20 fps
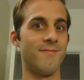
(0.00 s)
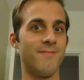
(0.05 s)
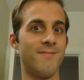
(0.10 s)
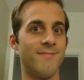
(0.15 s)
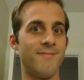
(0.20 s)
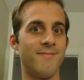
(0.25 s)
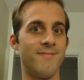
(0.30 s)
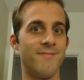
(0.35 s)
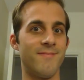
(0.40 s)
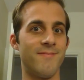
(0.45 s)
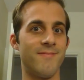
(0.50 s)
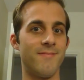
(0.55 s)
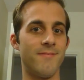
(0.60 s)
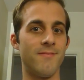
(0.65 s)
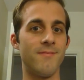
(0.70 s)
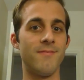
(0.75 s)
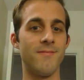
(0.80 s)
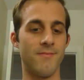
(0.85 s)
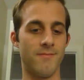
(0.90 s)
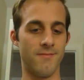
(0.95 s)

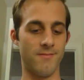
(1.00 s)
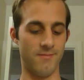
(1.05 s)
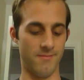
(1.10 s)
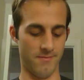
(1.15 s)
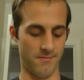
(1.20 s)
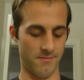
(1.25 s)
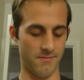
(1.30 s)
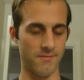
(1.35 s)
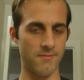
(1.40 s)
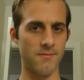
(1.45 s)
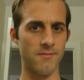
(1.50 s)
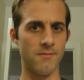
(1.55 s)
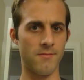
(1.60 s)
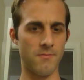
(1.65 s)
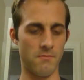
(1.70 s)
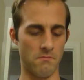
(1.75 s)
[no speech]